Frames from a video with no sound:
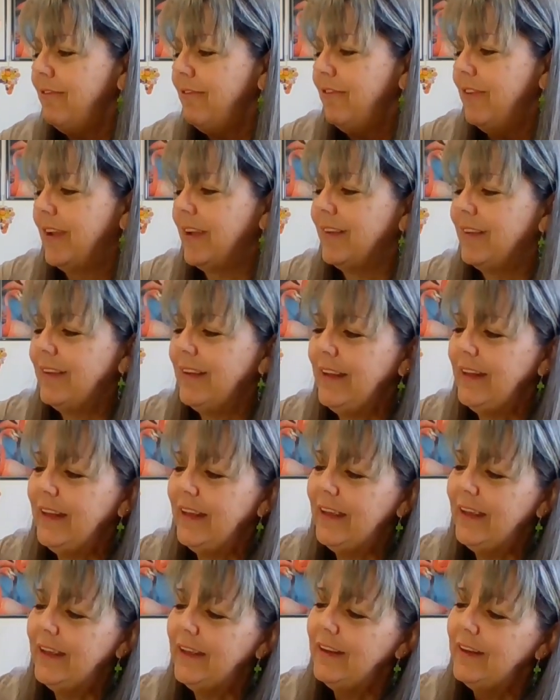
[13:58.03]
fixing
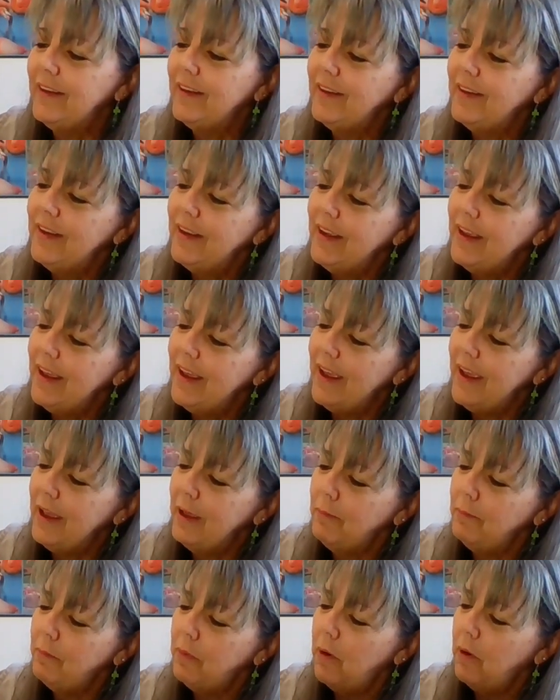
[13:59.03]
it
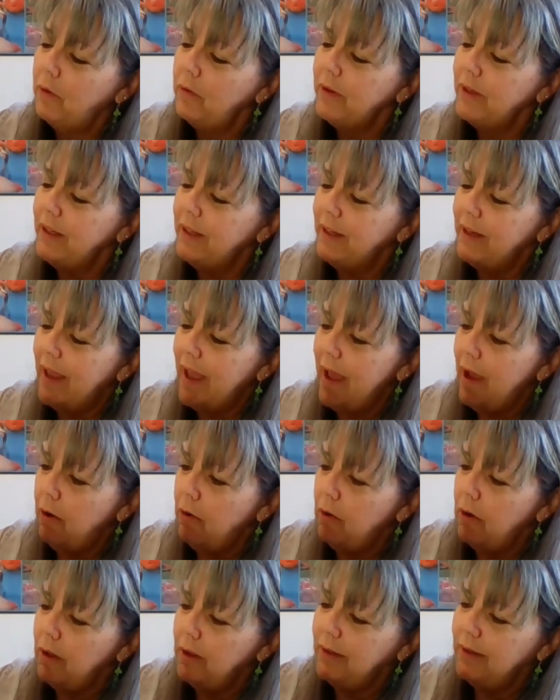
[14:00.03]
and pulling it
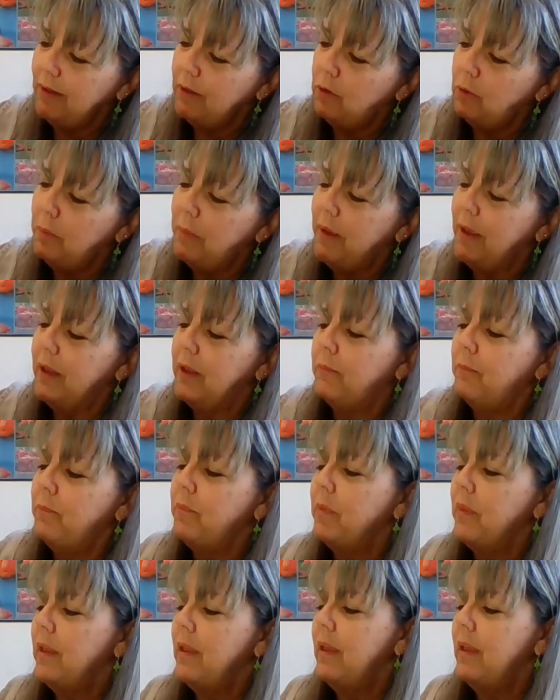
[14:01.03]
out a little bit,